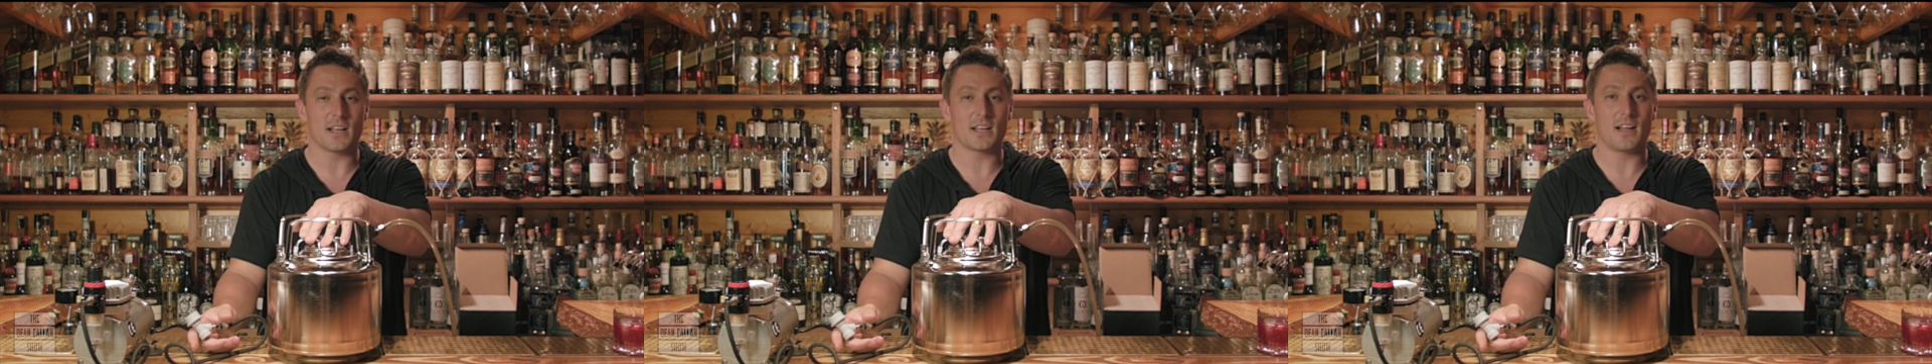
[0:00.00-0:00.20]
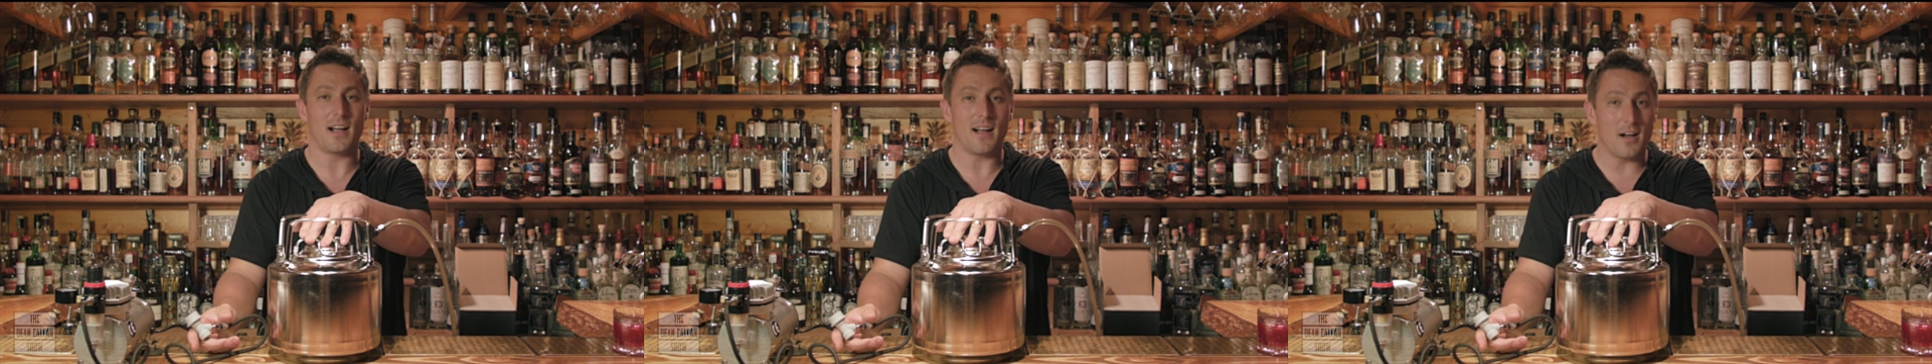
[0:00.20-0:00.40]
a
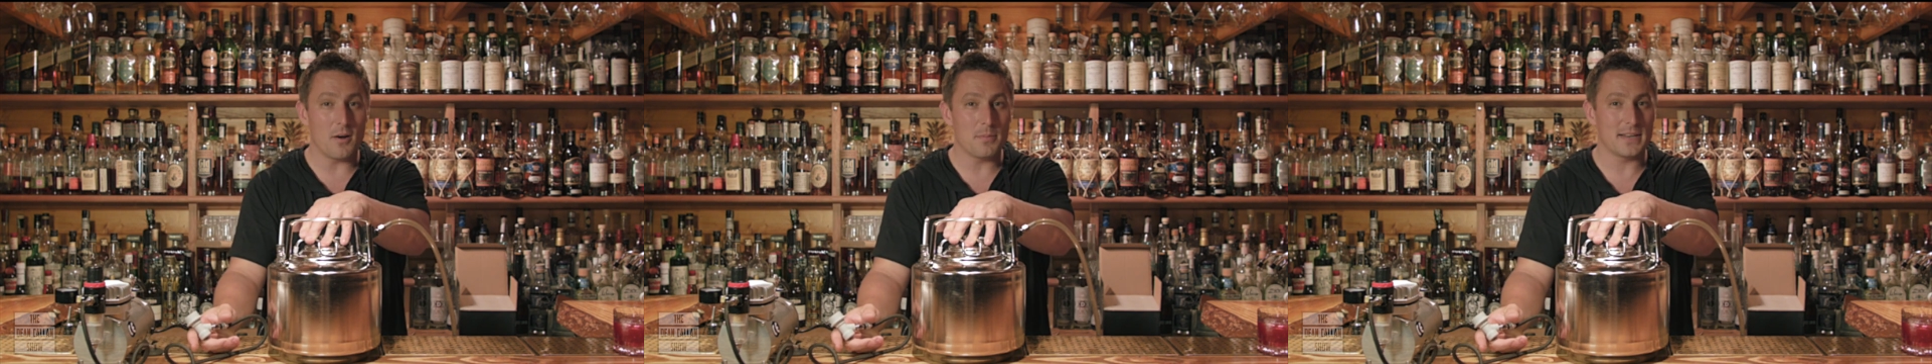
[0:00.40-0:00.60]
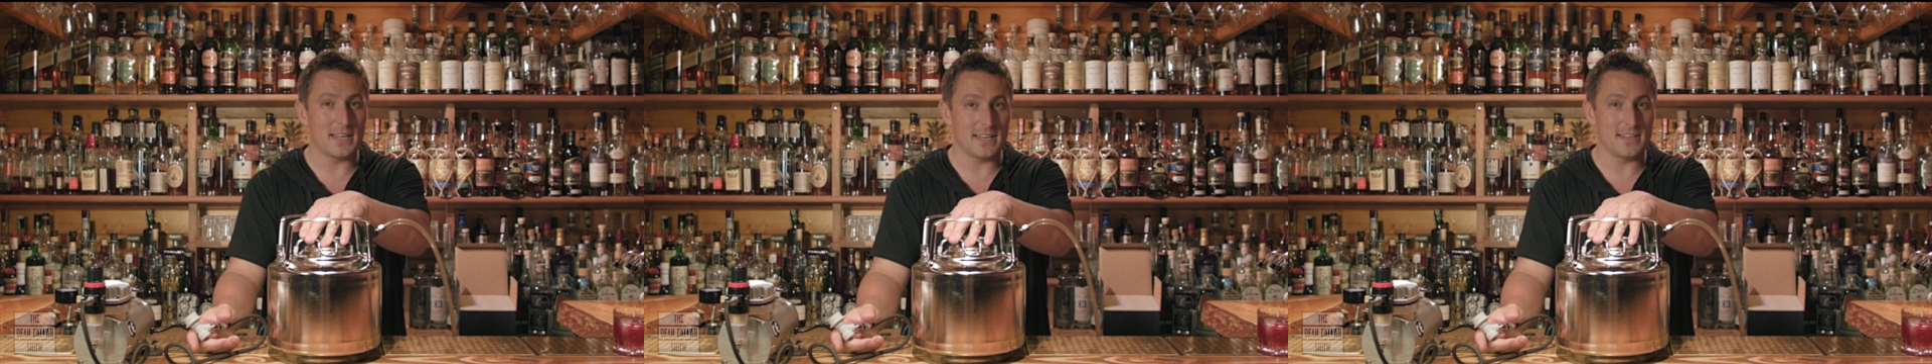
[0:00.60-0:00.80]

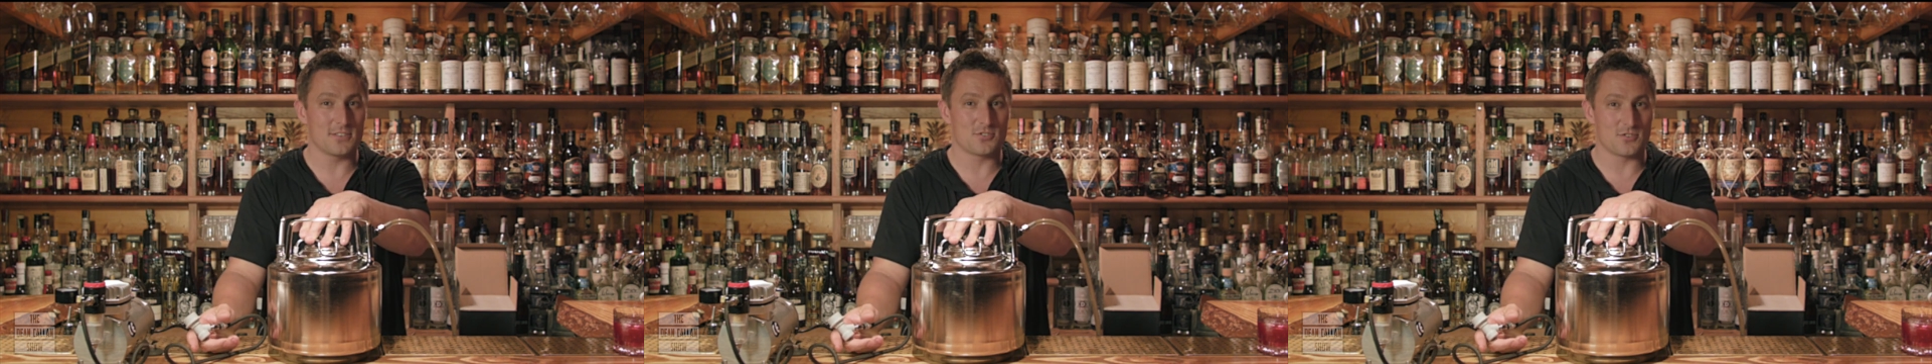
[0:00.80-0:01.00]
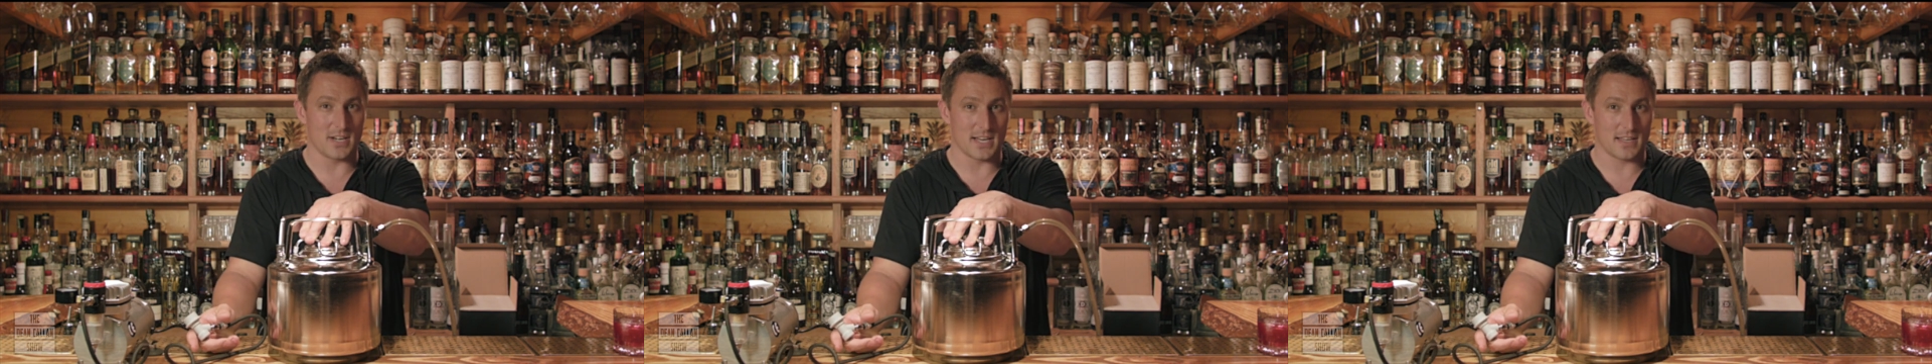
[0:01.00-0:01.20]
carbonated
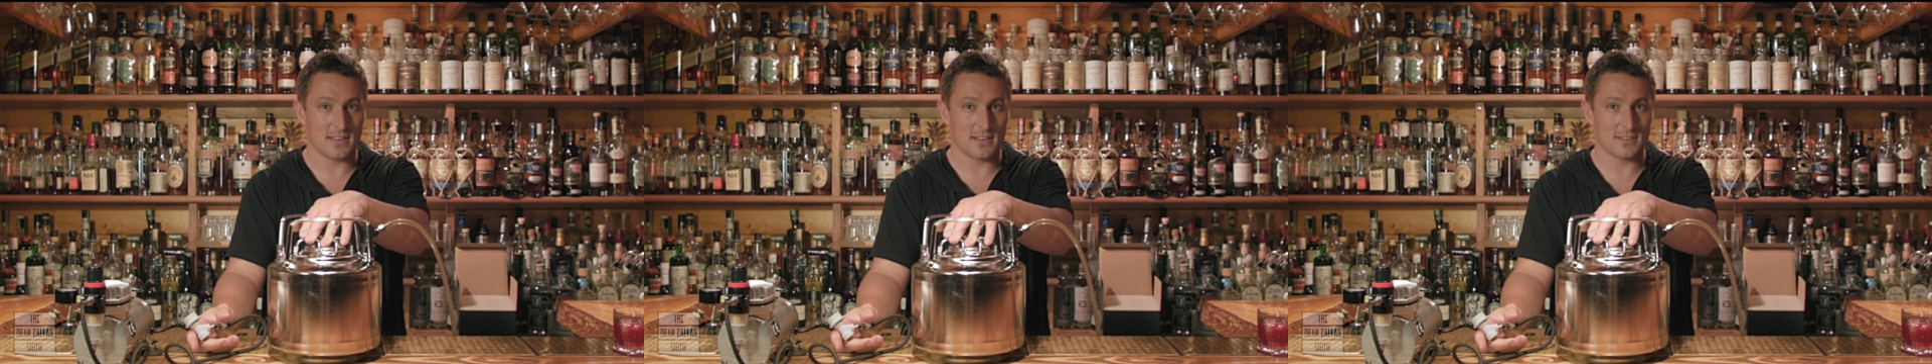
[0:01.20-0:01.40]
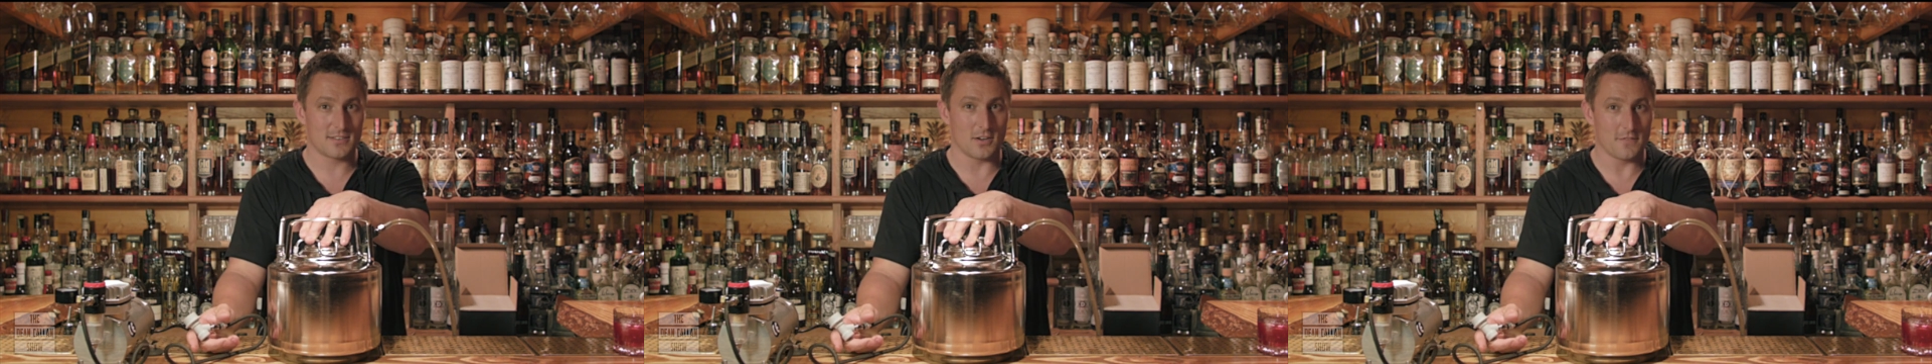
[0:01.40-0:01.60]
drink,
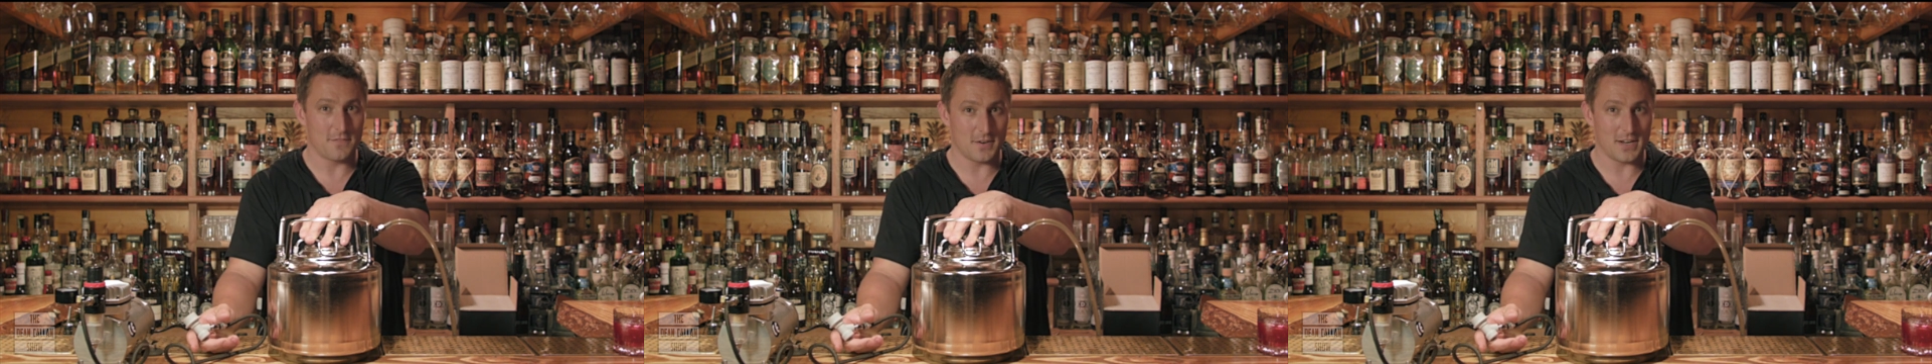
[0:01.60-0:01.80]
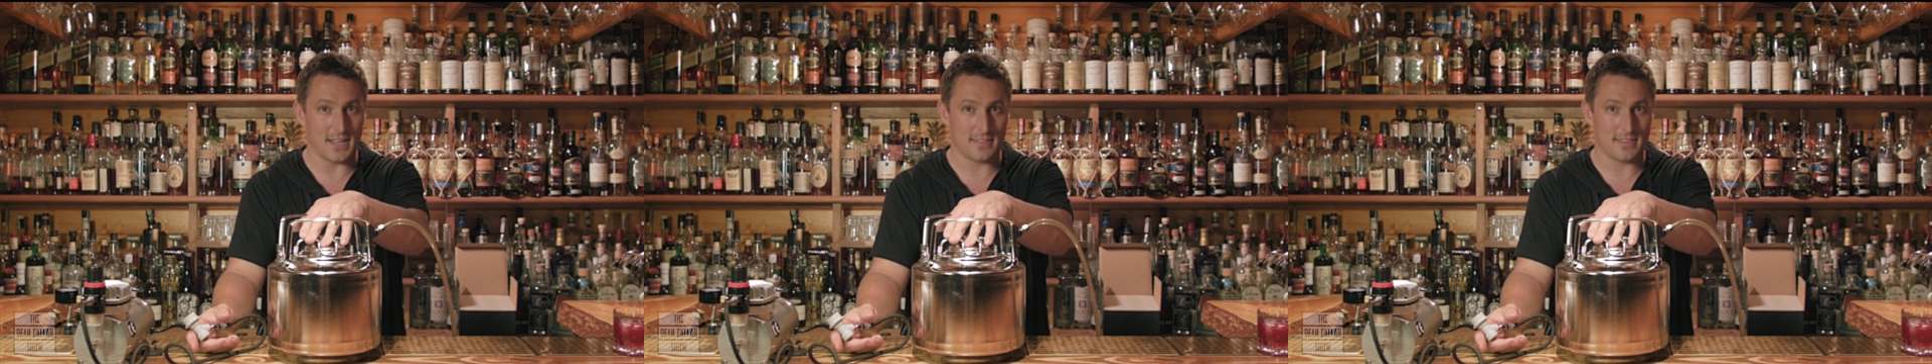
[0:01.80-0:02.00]
don't
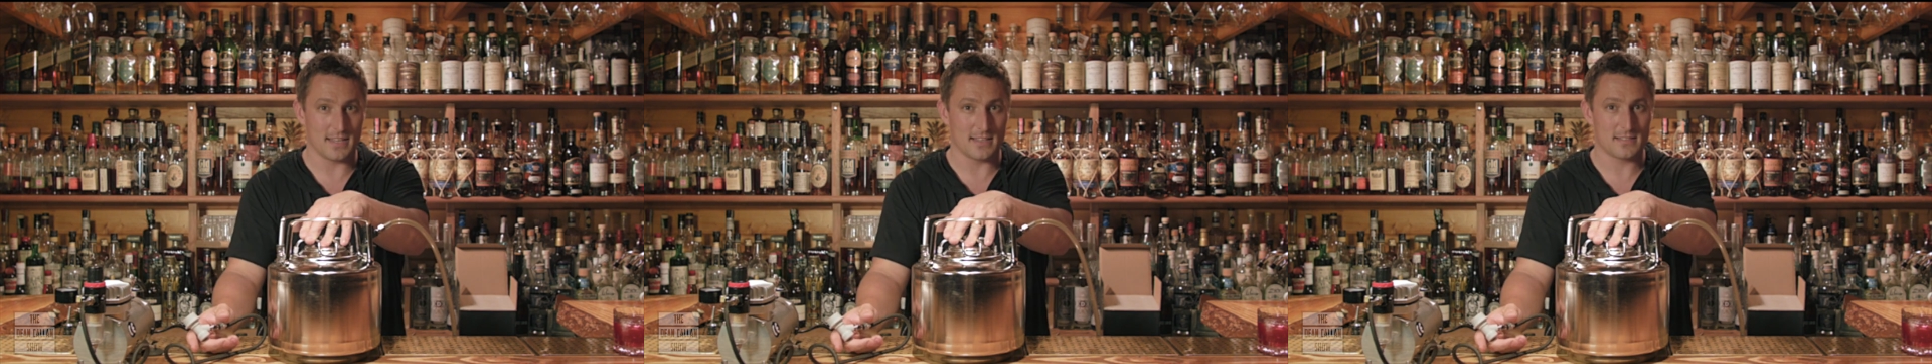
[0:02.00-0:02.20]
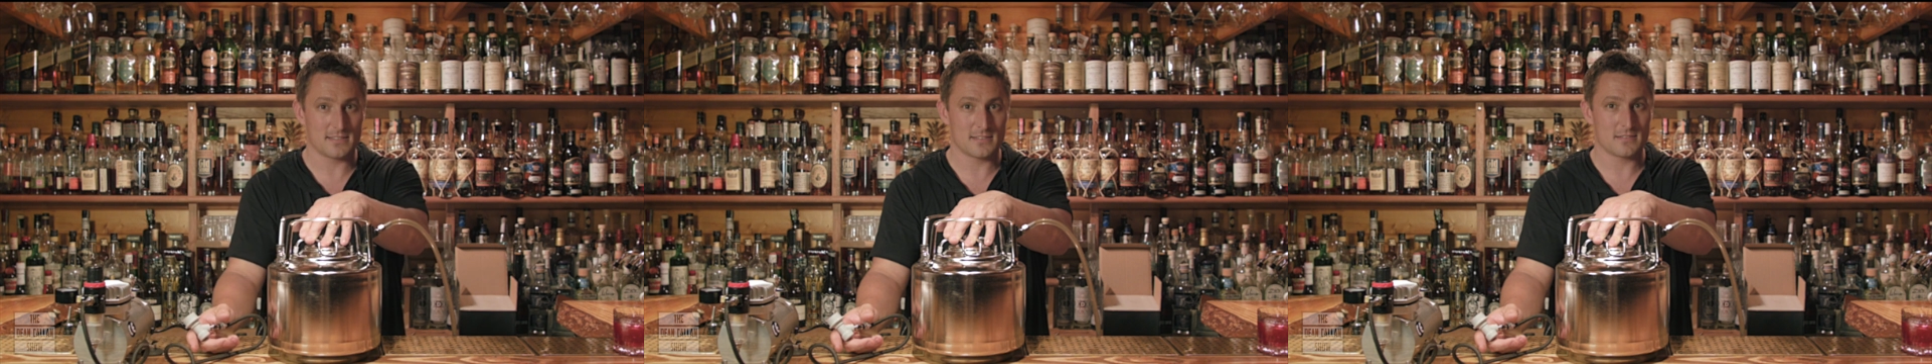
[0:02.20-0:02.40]
forget
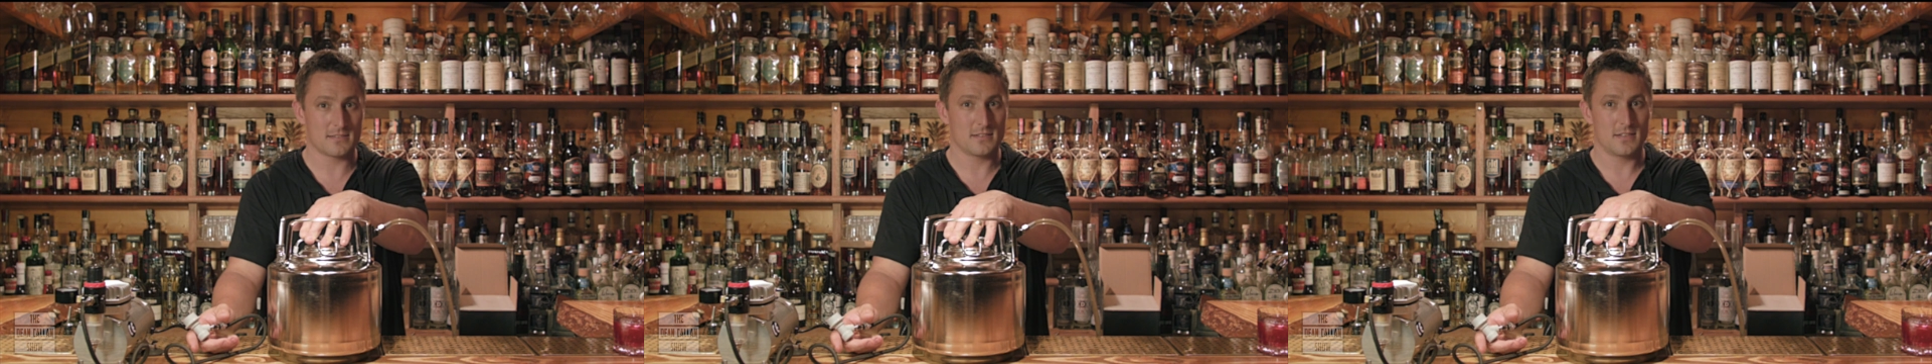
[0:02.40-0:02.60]
this.